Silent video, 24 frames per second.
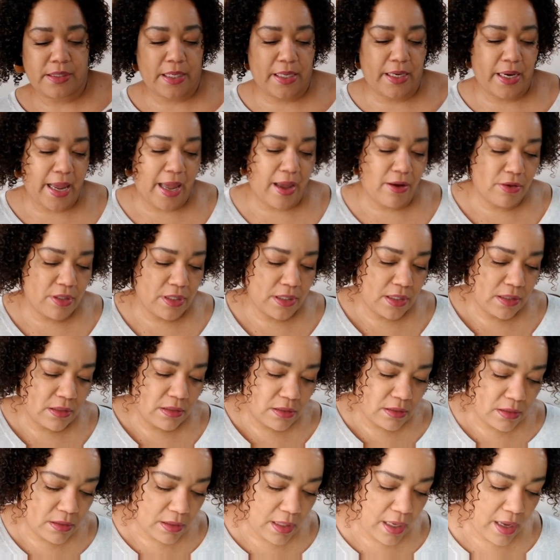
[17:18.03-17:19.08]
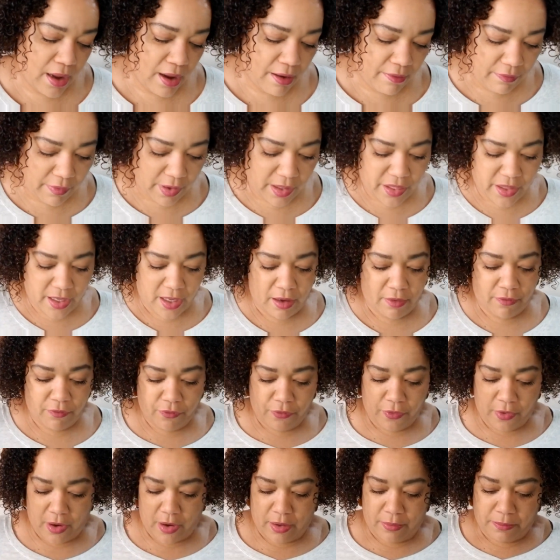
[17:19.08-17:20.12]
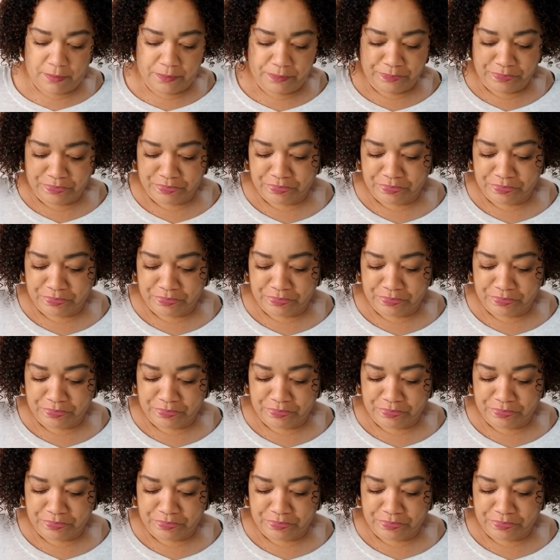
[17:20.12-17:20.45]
it houses everything from